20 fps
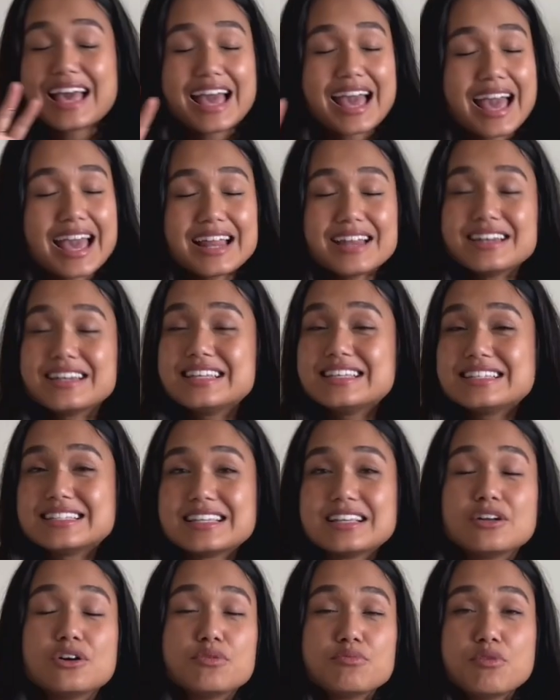any
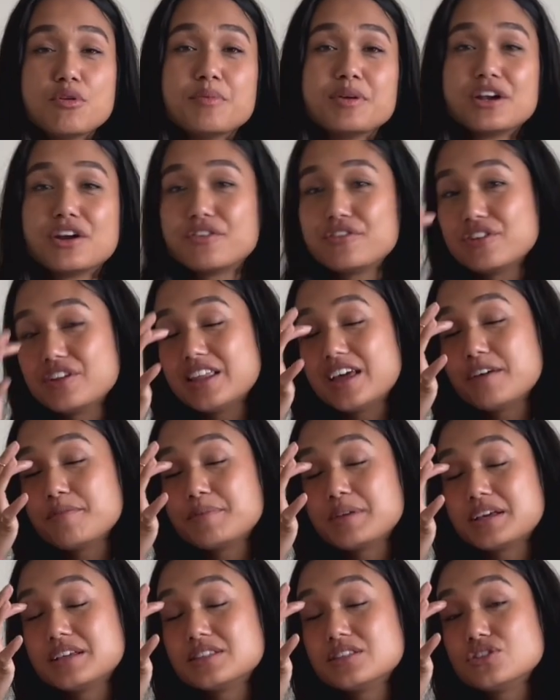single moment of your life,
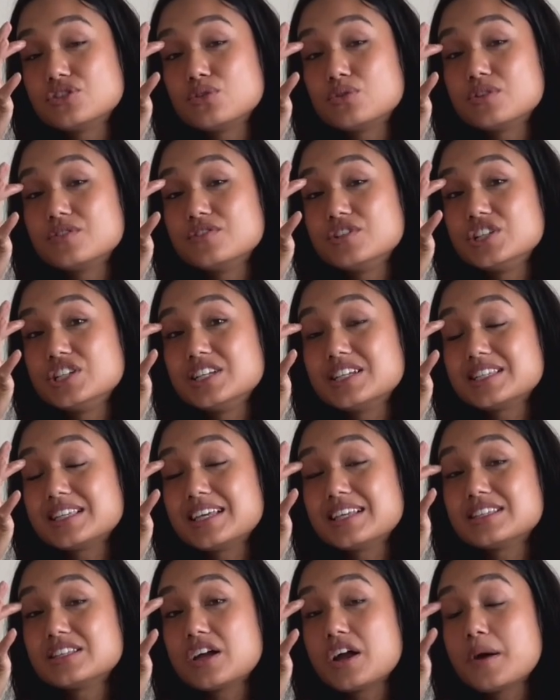because the zone of genius
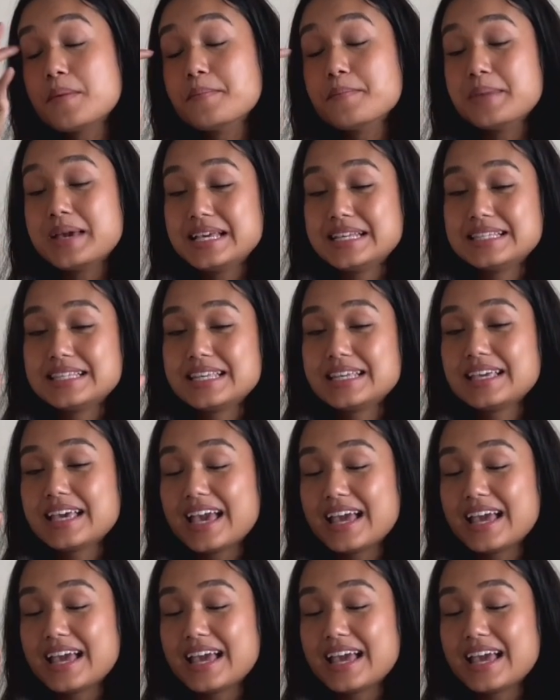is amazing.